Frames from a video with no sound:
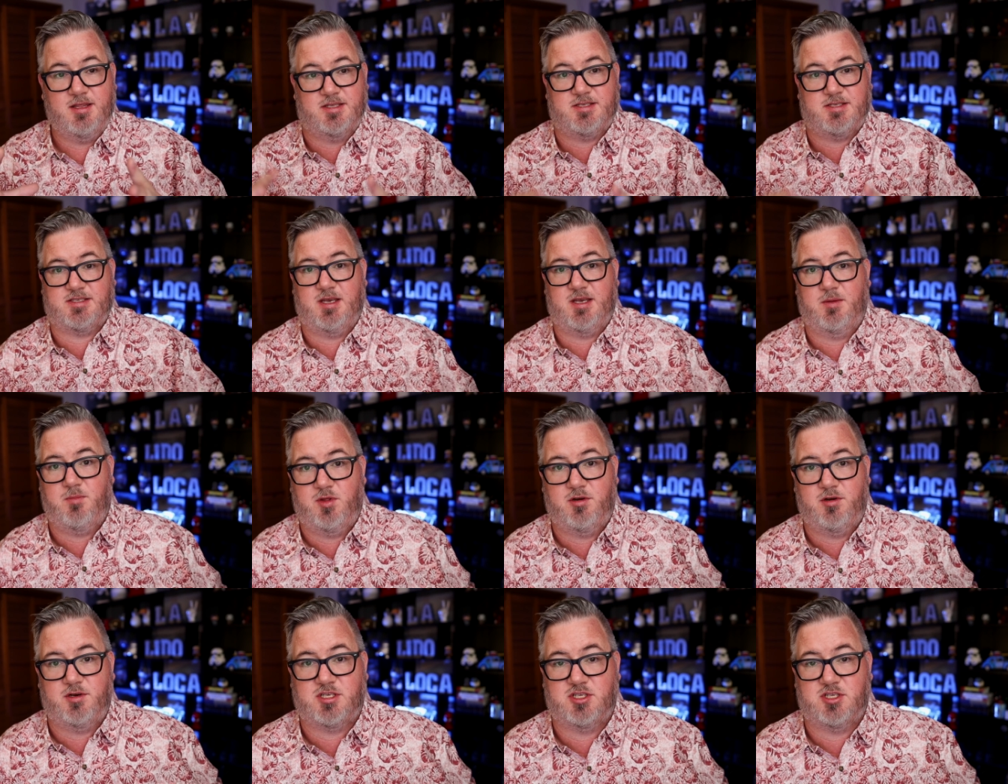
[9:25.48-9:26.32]
that's
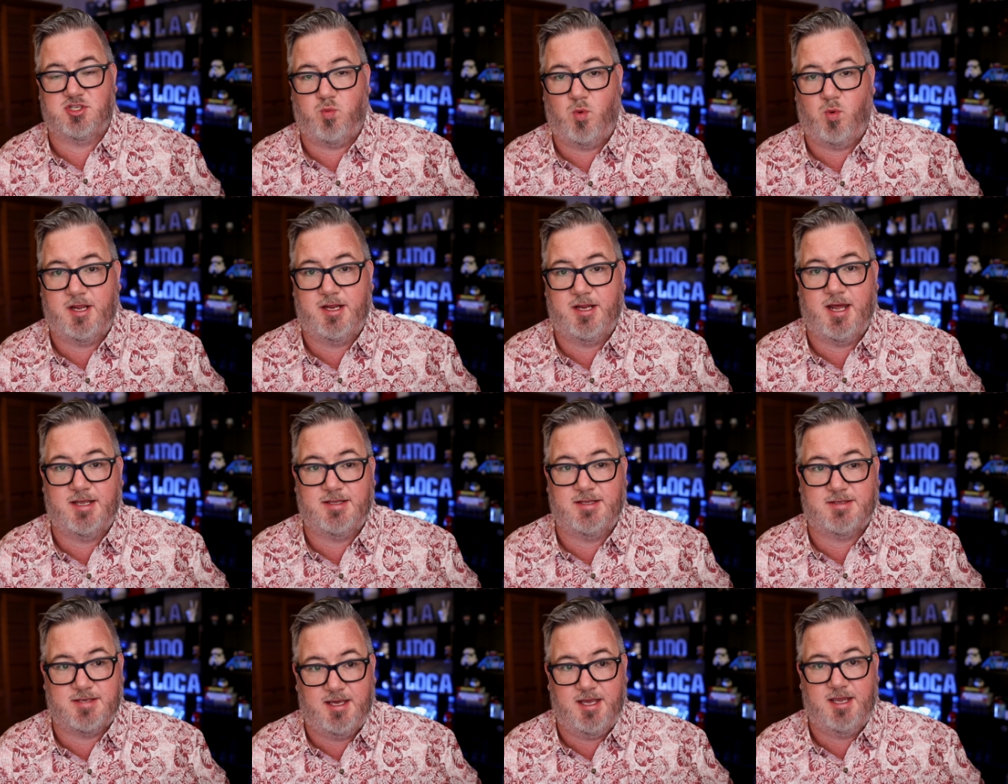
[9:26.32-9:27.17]
similar to
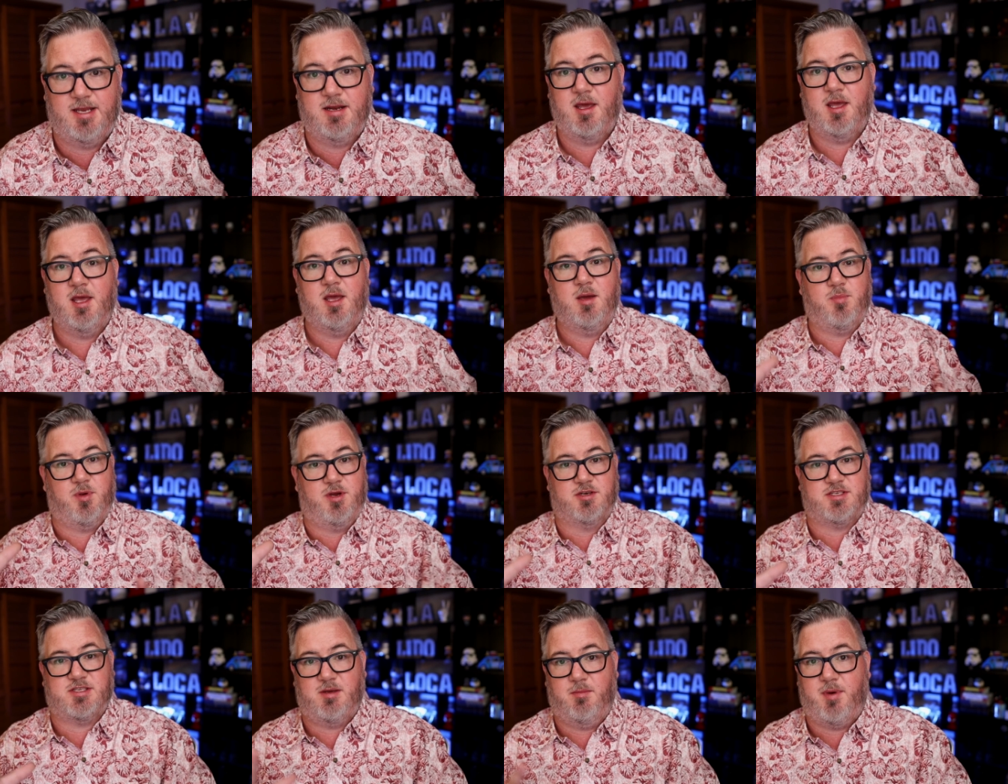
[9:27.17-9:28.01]
2019, but
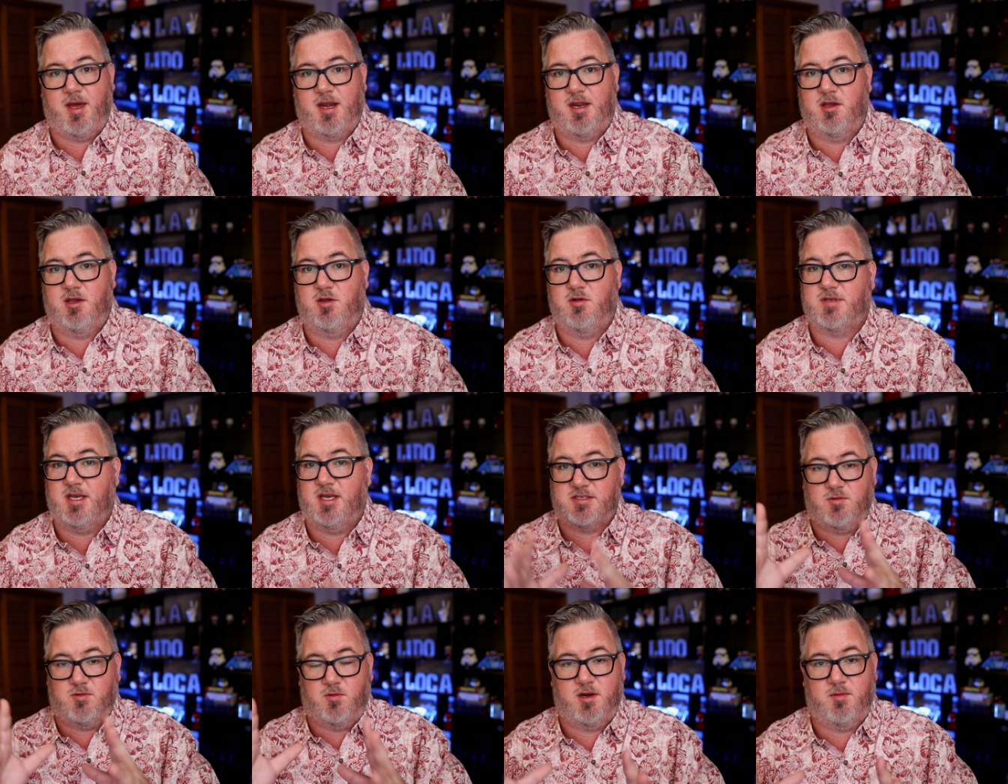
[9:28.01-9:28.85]
you're somebody who
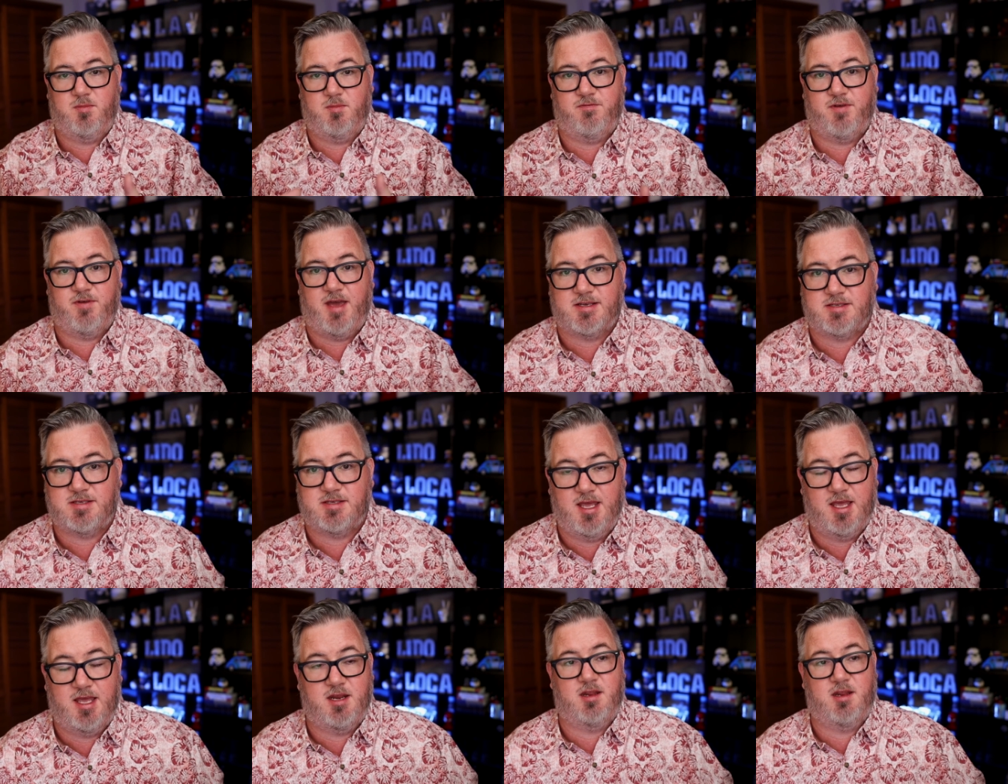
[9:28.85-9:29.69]
doesn't want to be
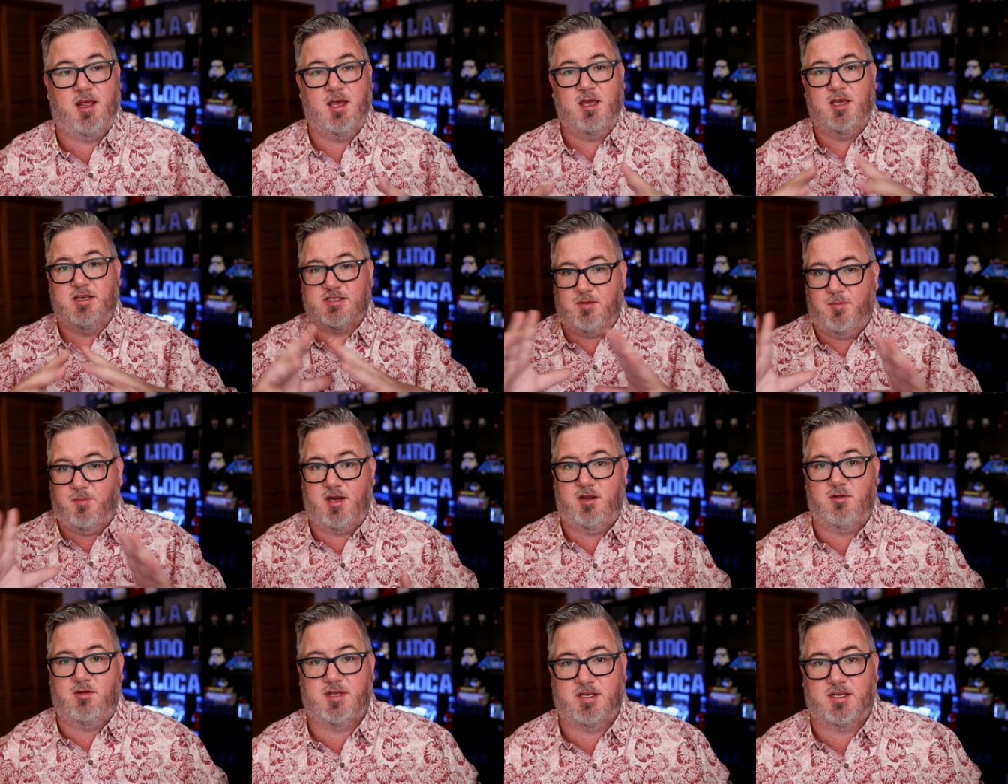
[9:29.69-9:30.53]
vaccinated,
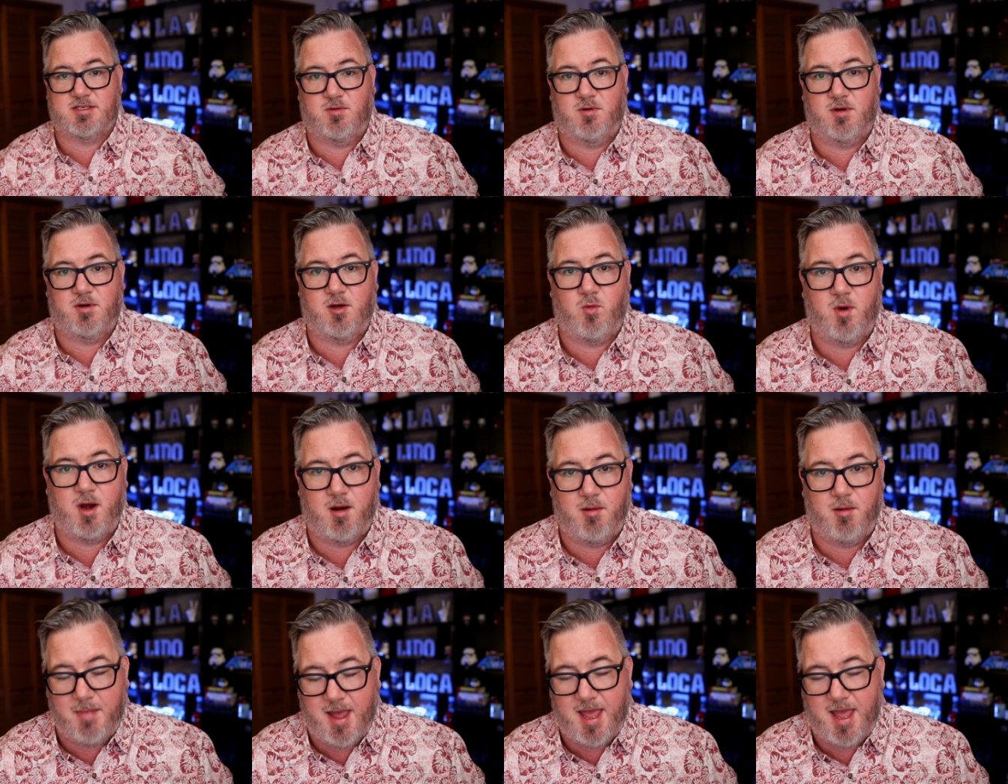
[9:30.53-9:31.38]
somebody who doesn't want to
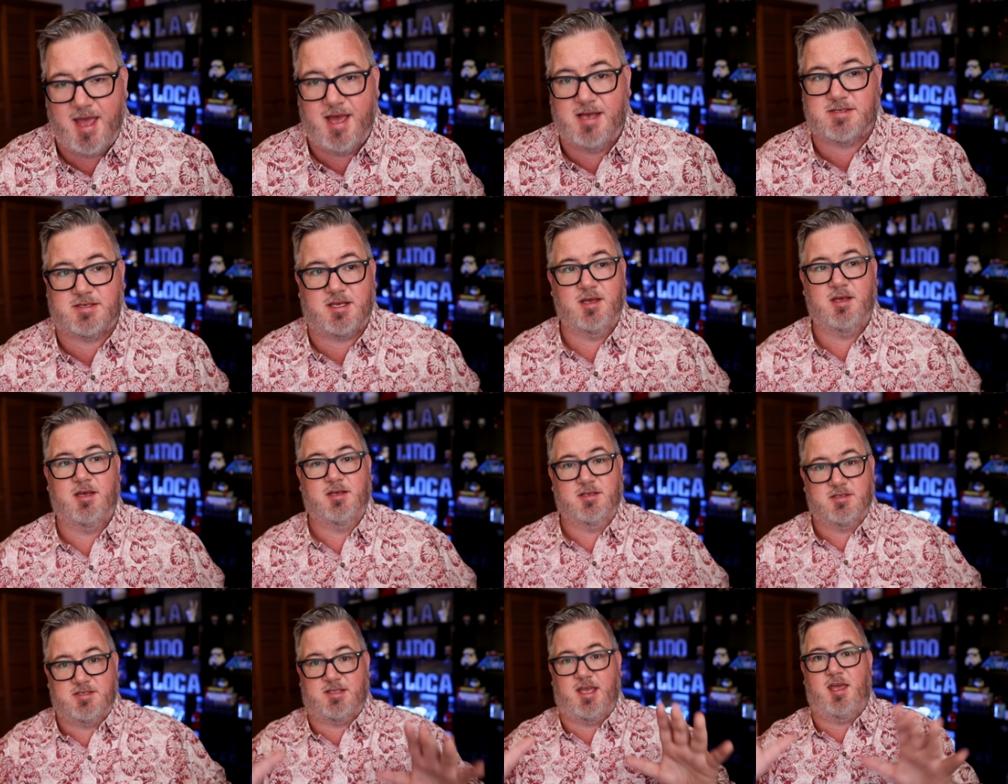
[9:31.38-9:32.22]
wear a mask,
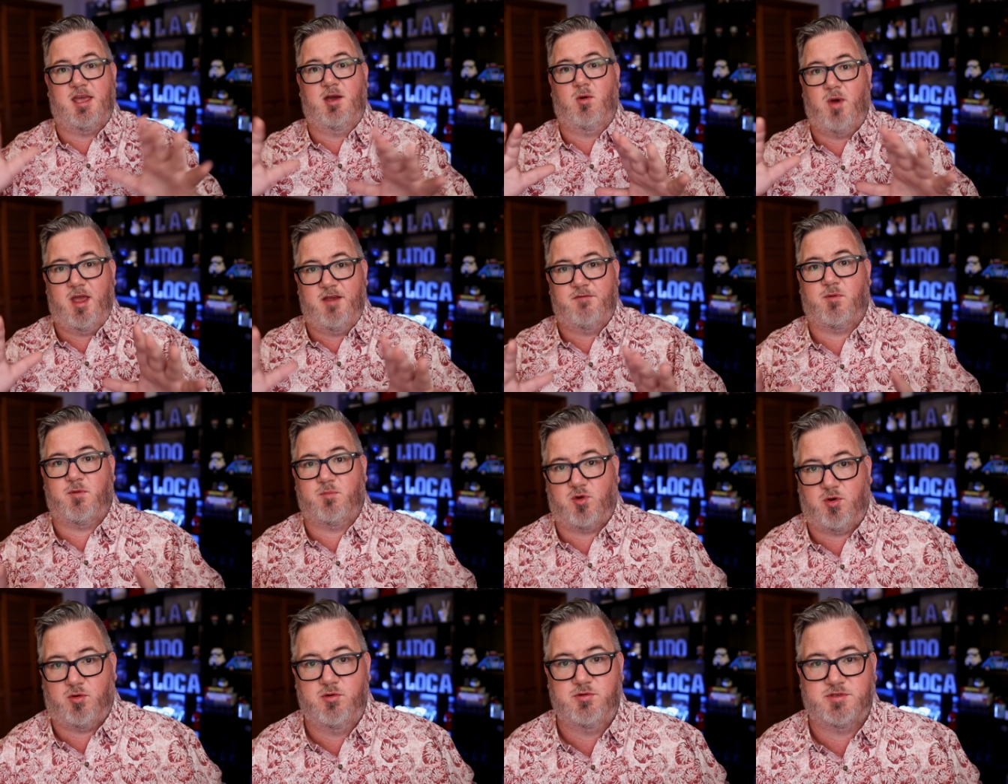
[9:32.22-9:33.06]
stay away
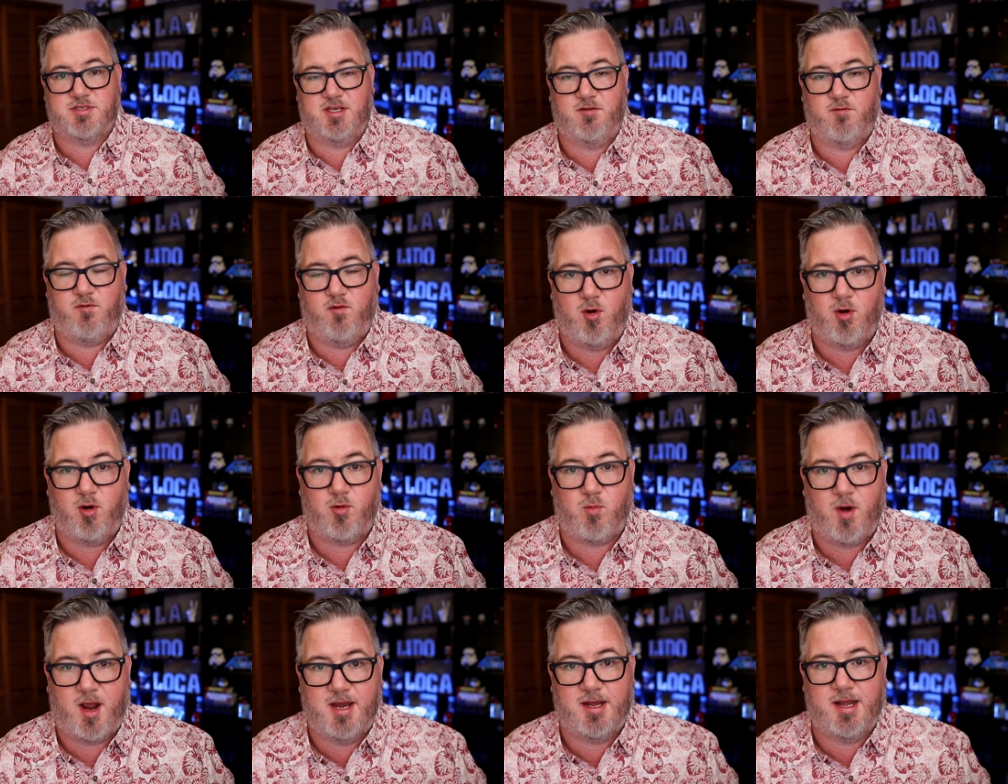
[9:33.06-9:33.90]
from cruising for
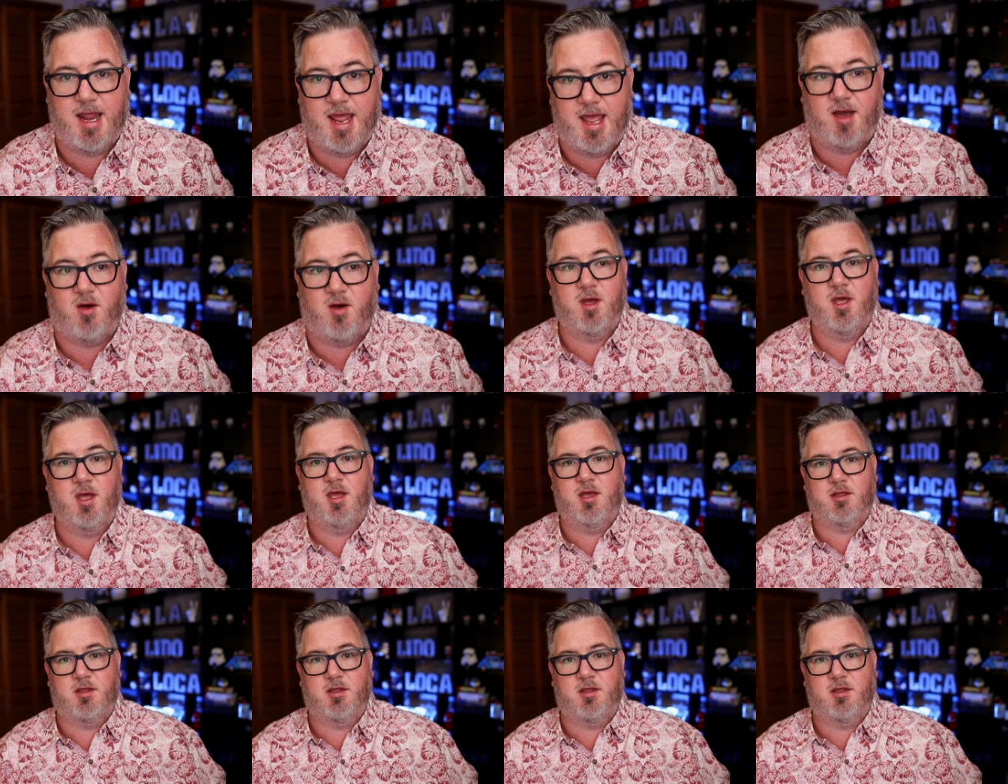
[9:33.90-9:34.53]
right now.